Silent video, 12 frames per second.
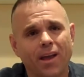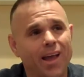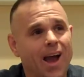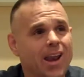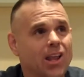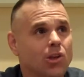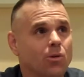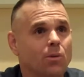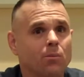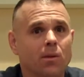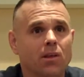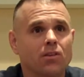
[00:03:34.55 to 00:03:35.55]
A guy that you
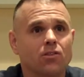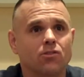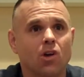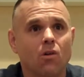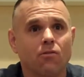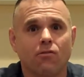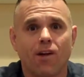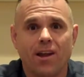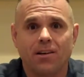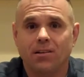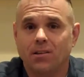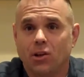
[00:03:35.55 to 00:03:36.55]
would be so fright,